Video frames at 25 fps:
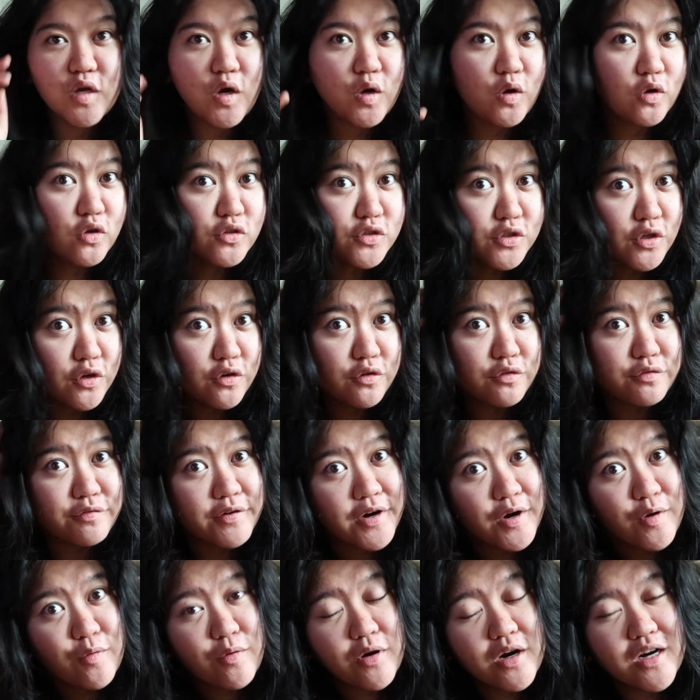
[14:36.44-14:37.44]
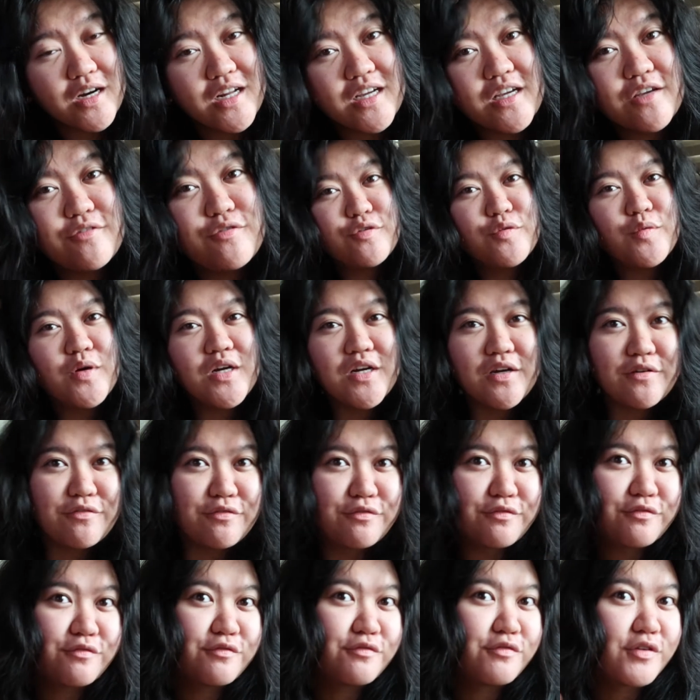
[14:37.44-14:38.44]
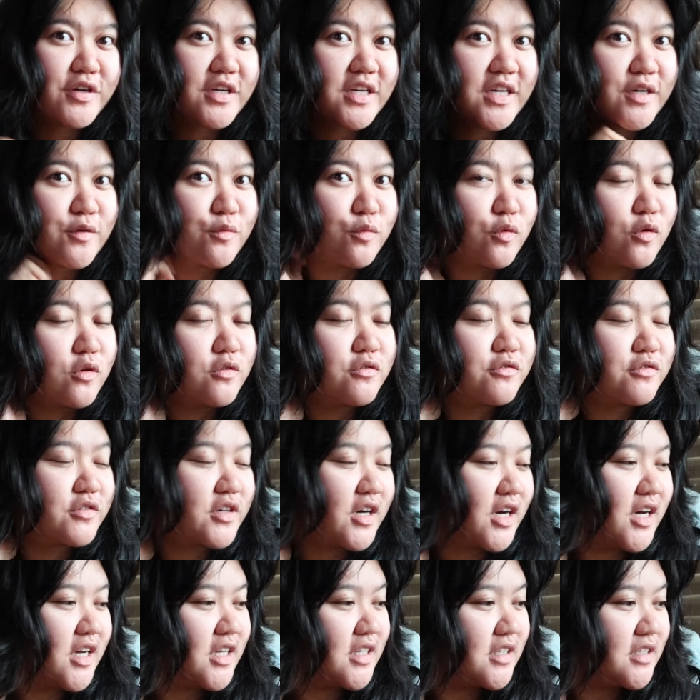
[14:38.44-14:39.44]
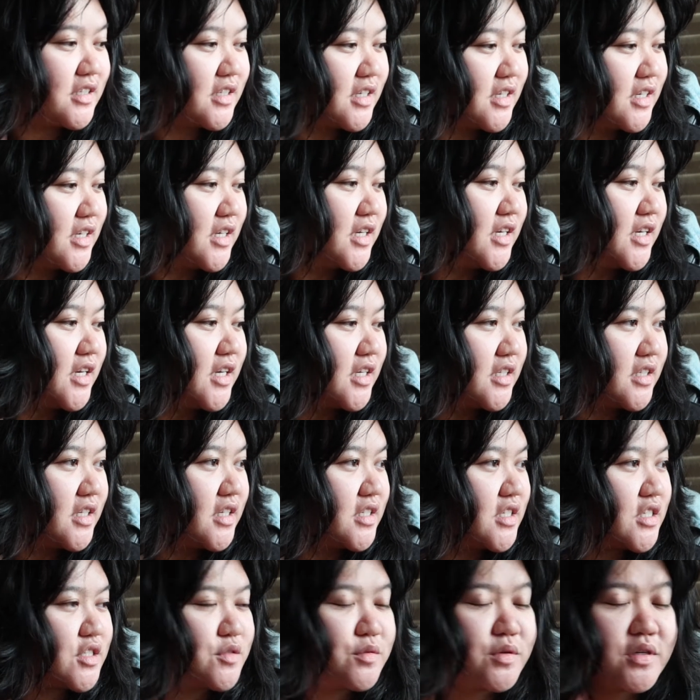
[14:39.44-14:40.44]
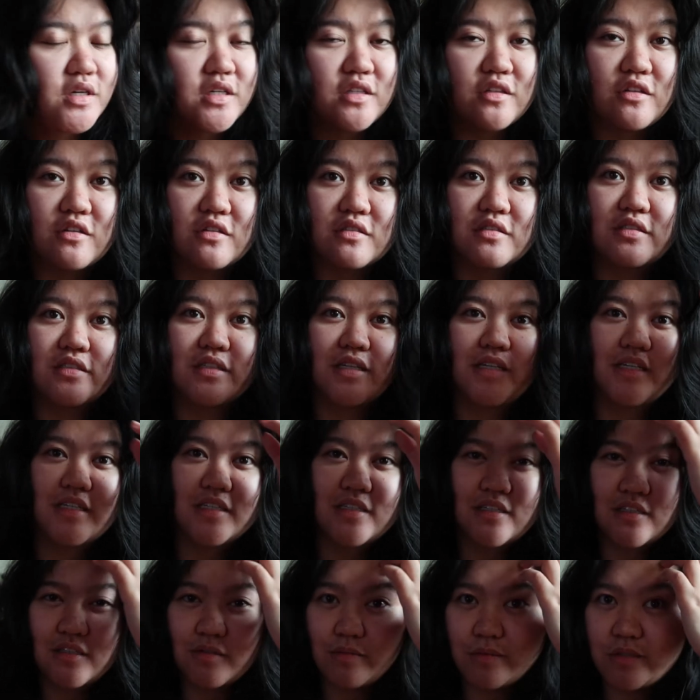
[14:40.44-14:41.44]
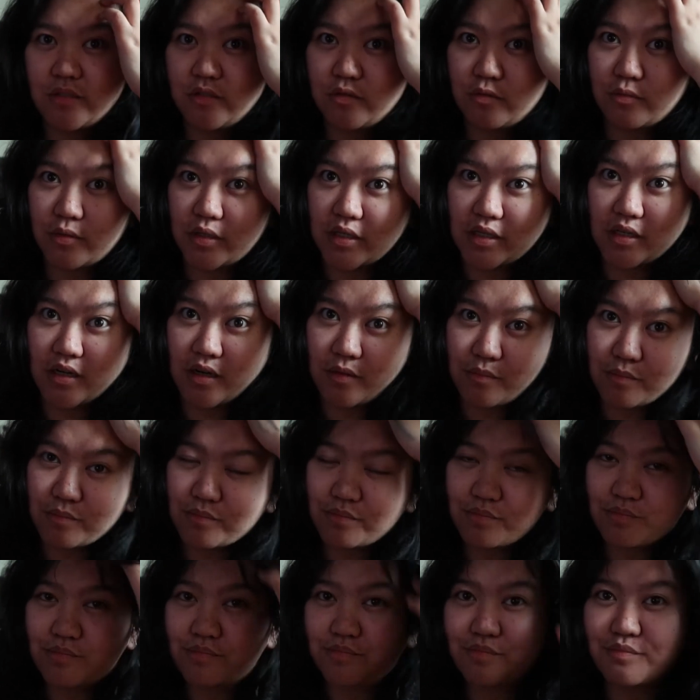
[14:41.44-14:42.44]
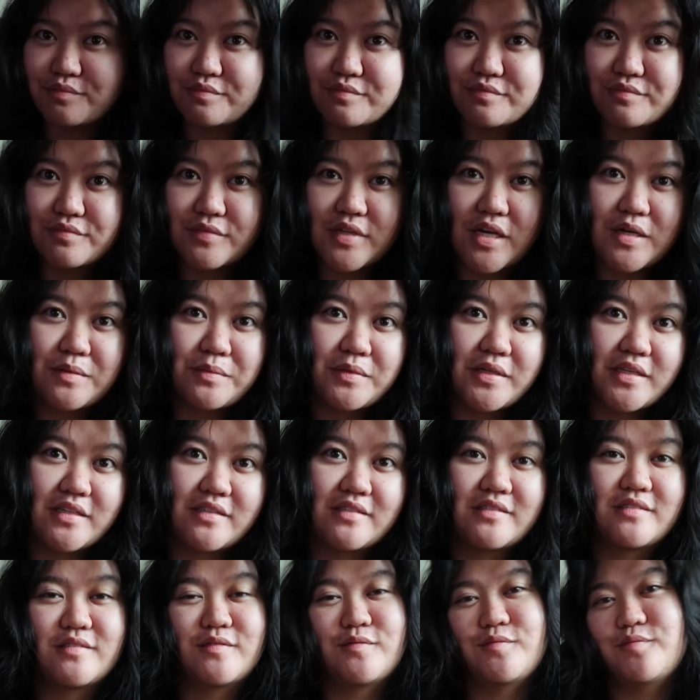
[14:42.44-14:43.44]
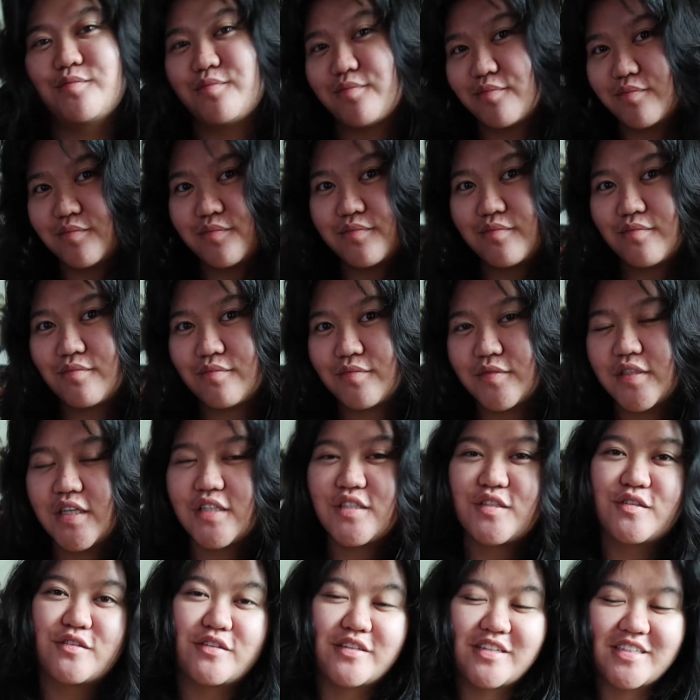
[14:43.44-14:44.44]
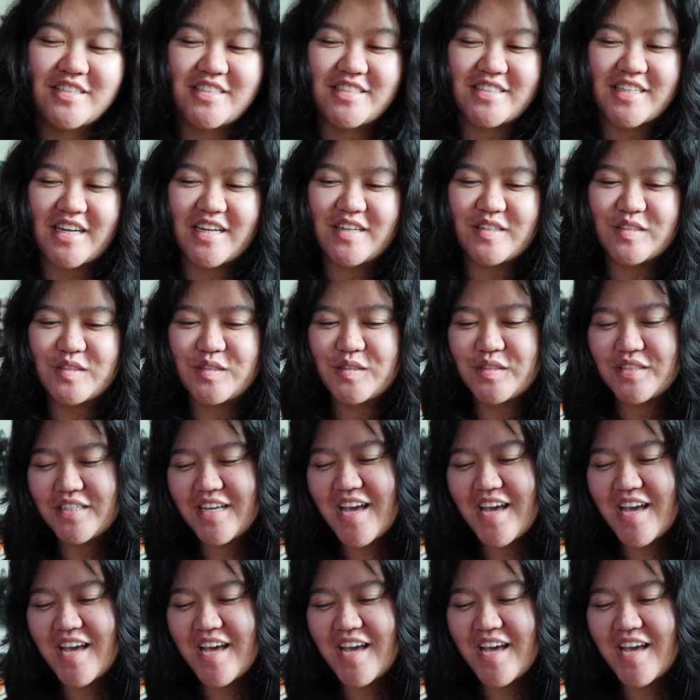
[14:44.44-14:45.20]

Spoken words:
Also, fair warning, if you want a freaking wolf cut, this is what it looks like when you wake up. I mean, it's already styled.